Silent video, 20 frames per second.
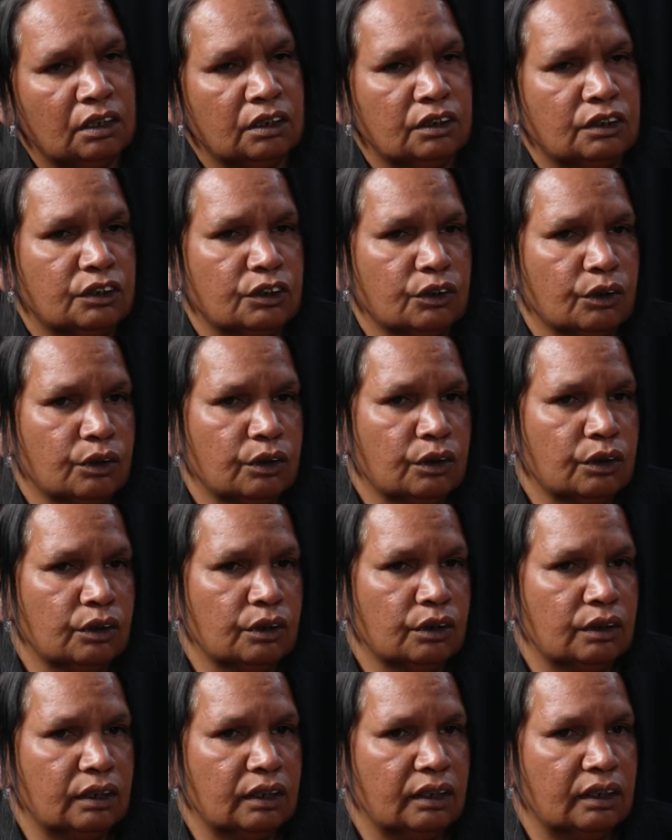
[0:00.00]
So
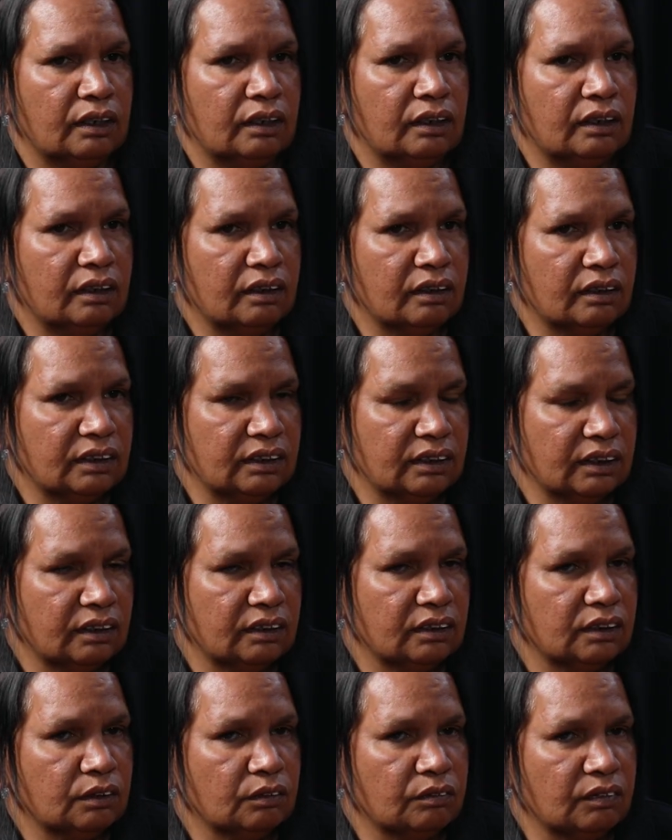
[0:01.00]
in the
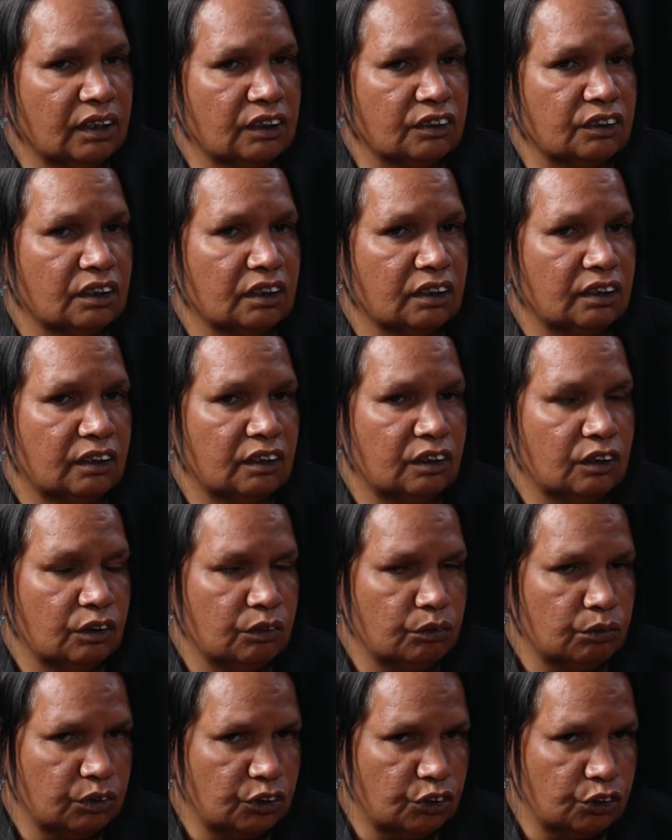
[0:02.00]
sense of actually
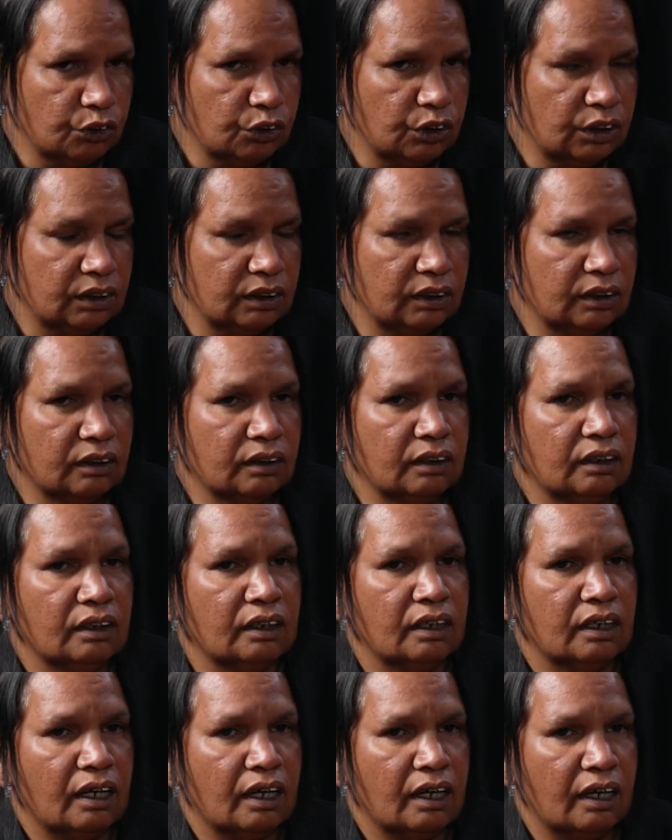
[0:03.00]
reducing
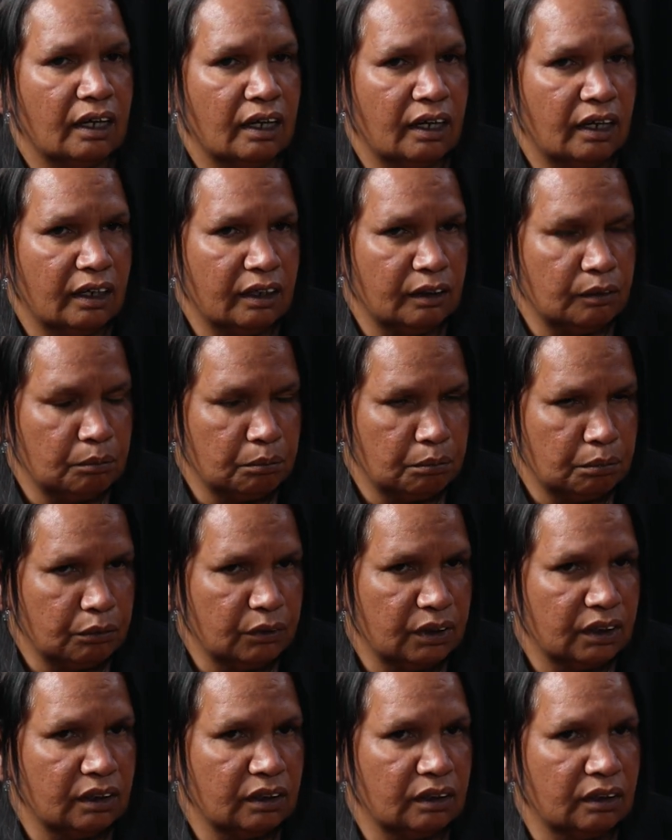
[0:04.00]
and
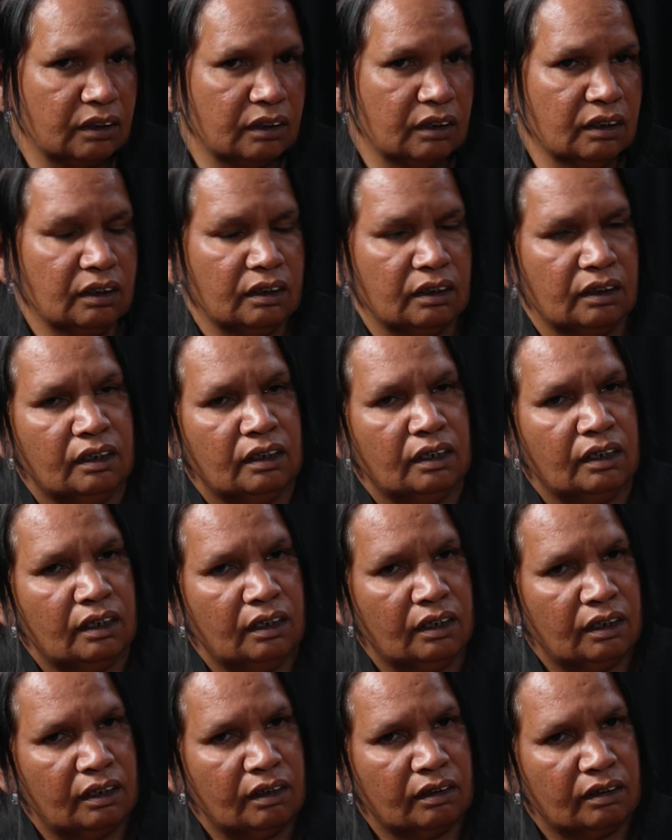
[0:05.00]
bringing
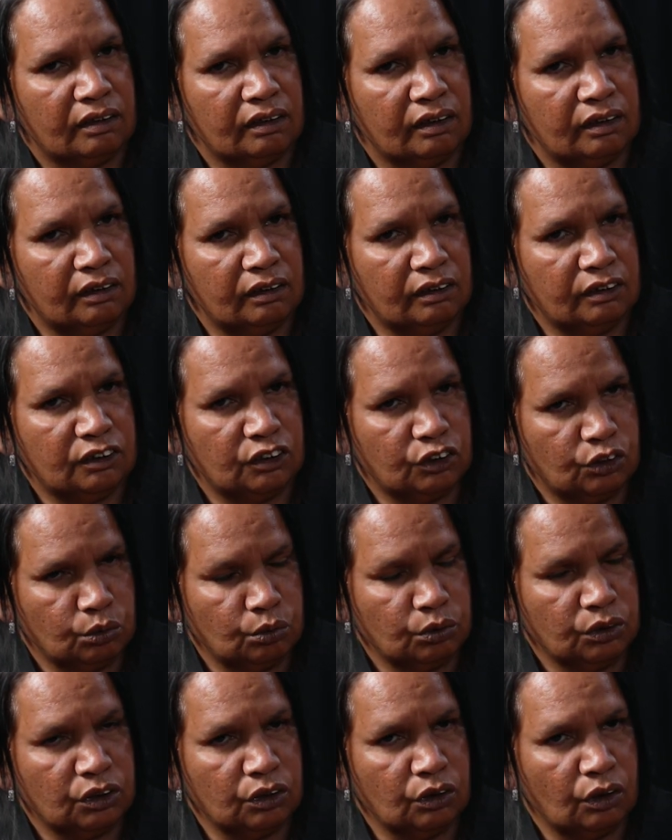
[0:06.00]
the
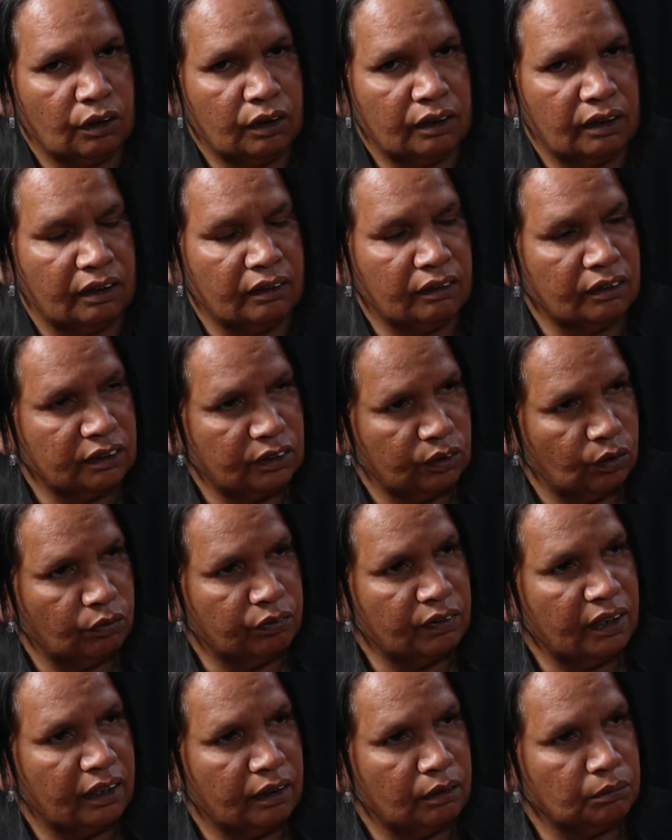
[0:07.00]
suicide and the
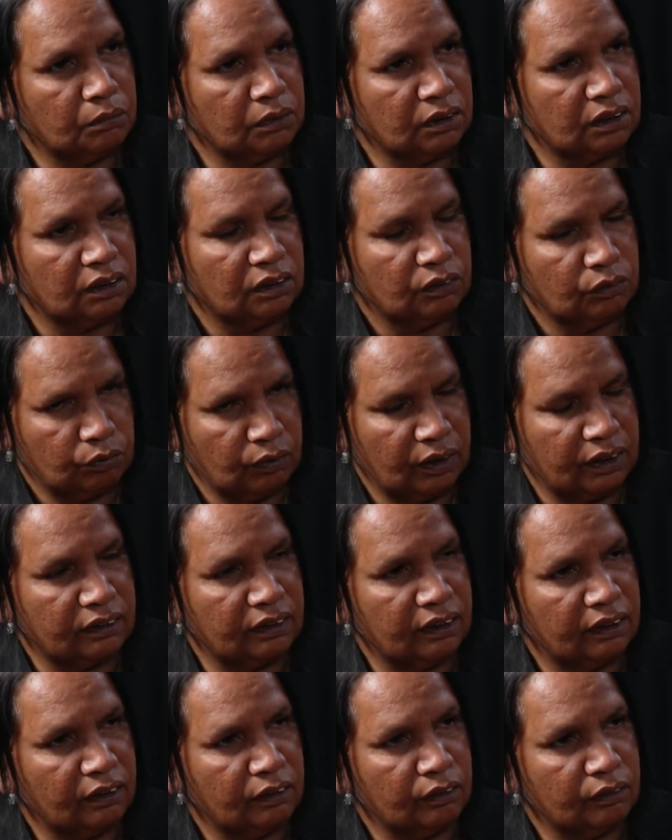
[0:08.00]
self-harms rate
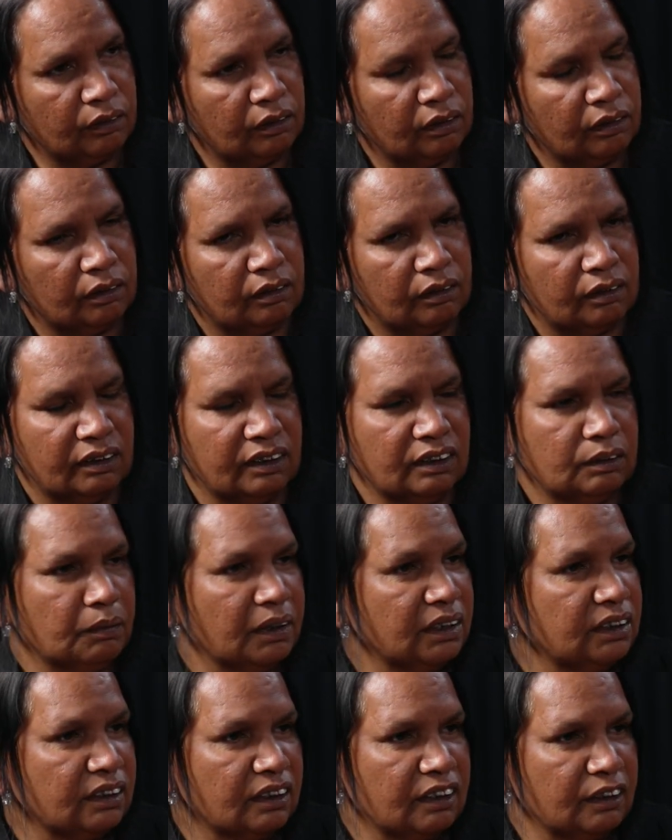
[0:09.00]
down, it's
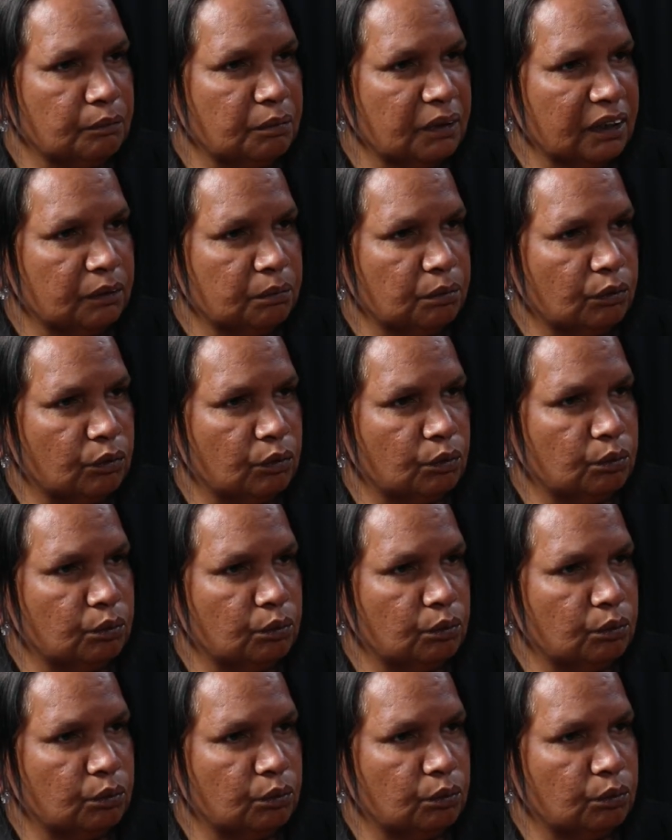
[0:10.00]
basically people.